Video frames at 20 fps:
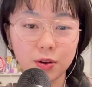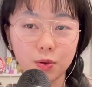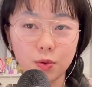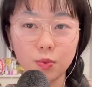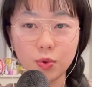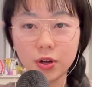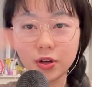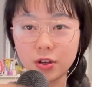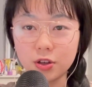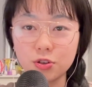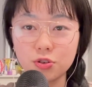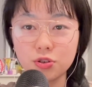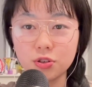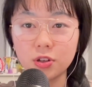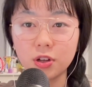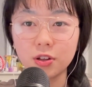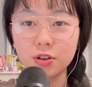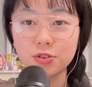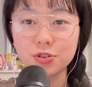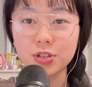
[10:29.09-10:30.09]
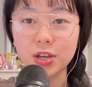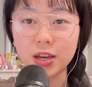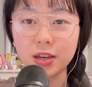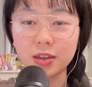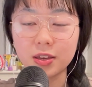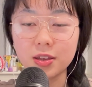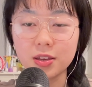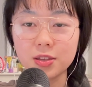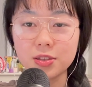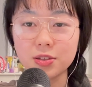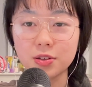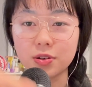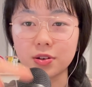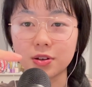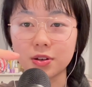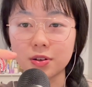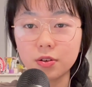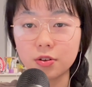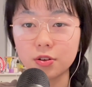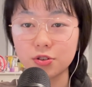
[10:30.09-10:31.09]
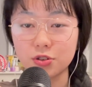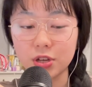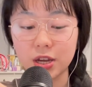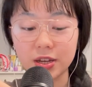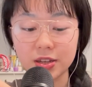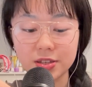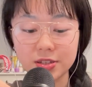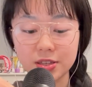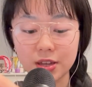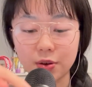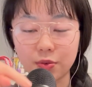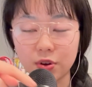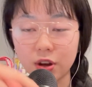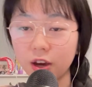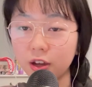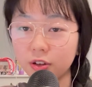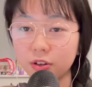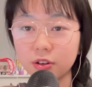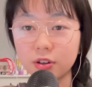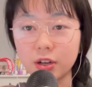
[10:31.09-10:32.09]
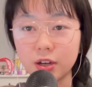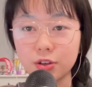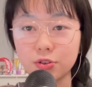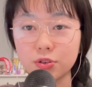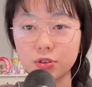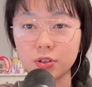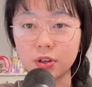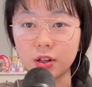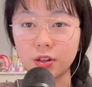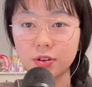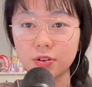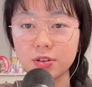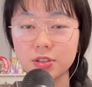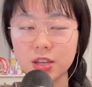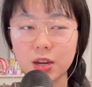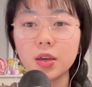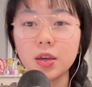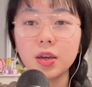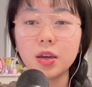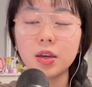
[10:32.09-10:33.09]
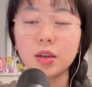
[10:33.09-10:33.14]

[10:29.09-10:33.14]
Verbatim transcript: $100 jackets or or jackets that were under $100